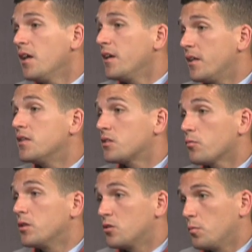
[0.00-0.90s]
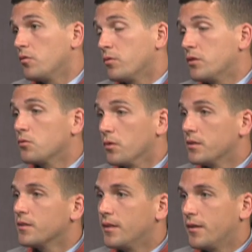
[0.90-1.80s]
it is a reusable
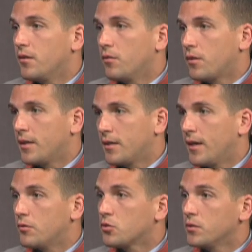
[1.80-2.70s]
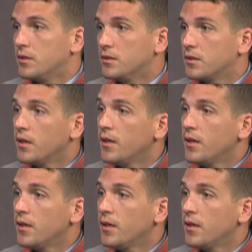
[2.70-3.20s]
resource. And I know cutting down trees